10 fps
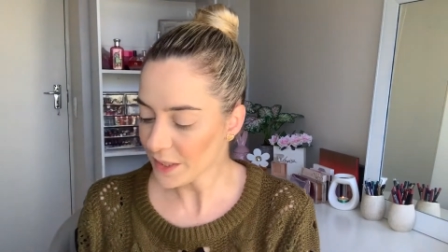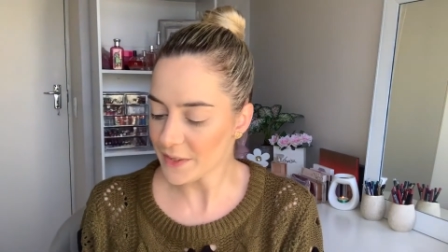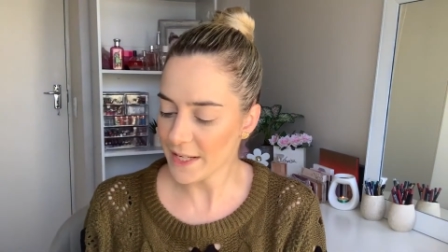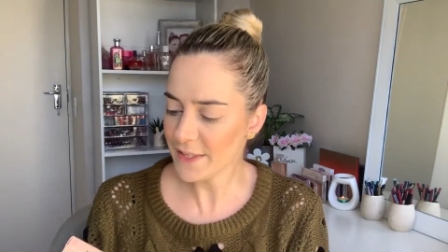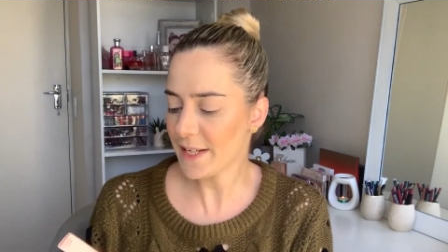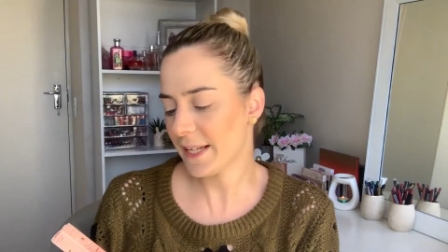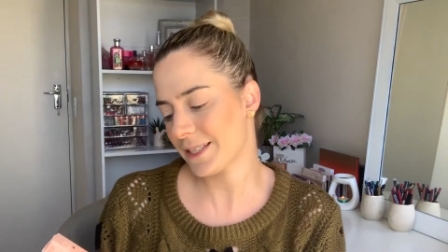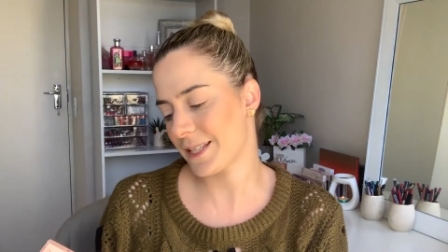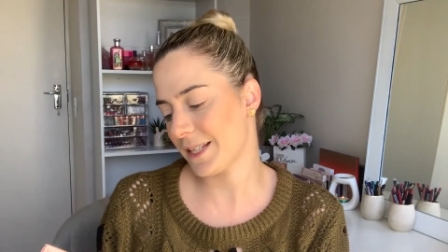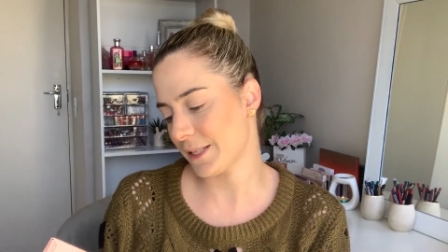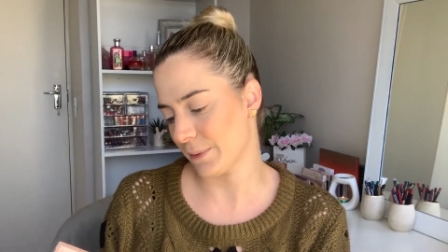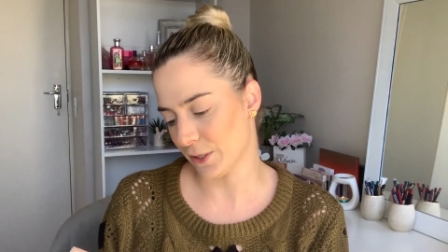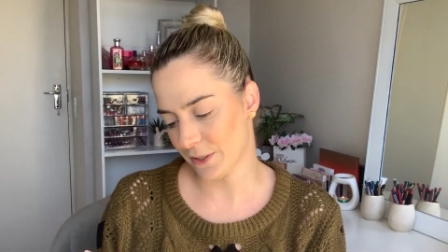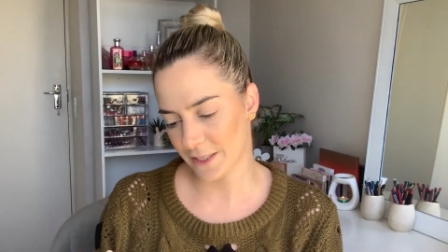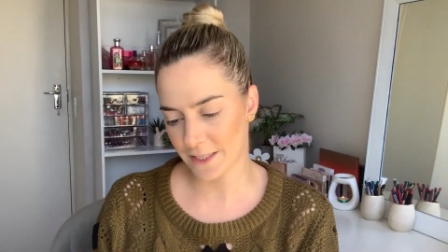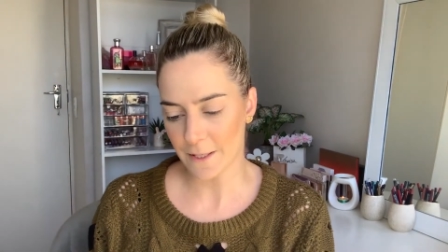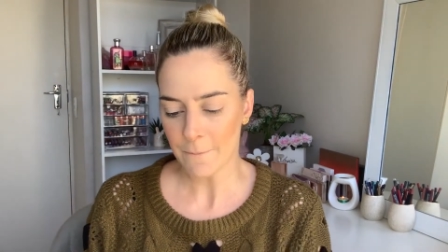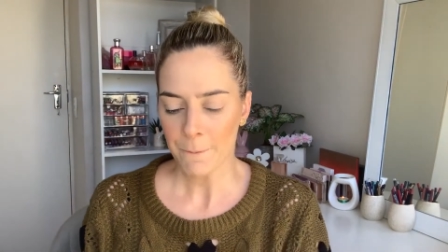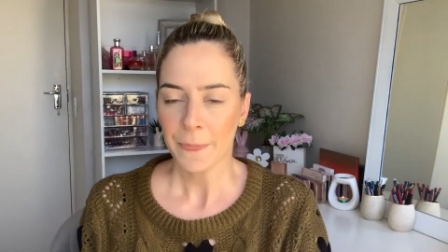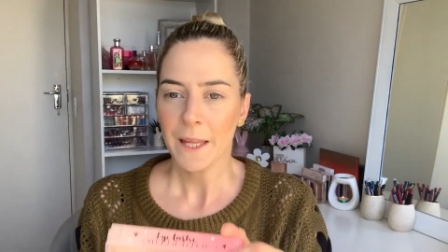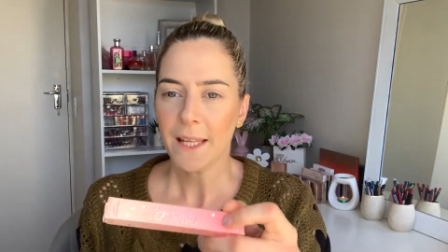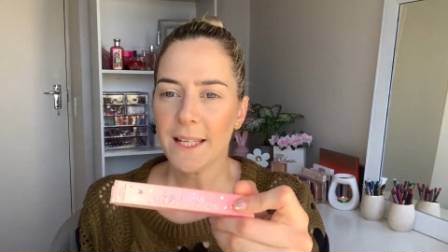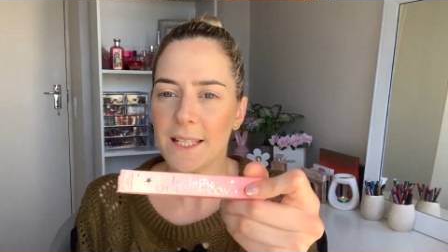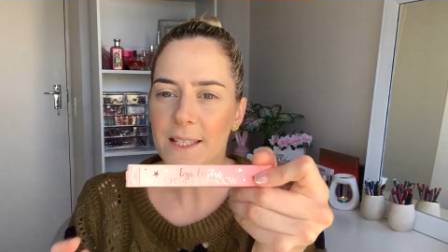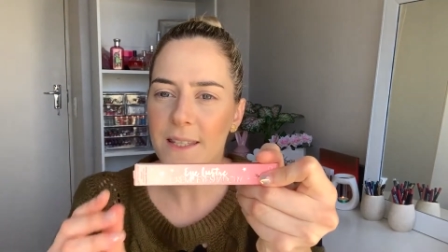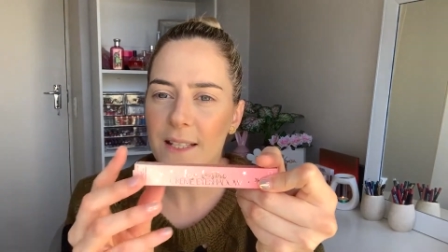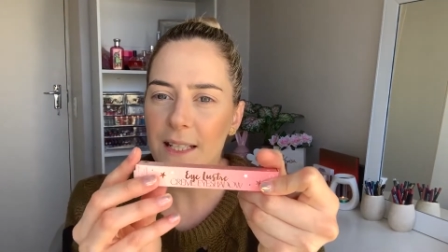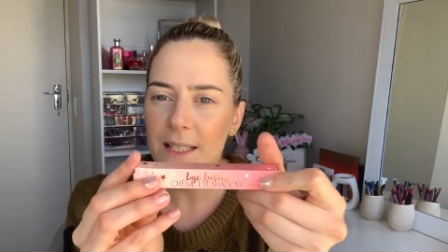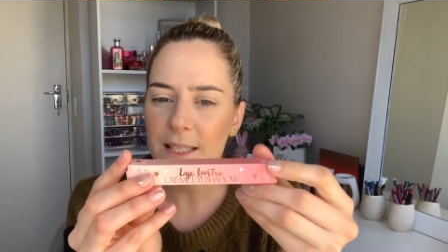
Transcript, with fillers: Then the next thing in the box is the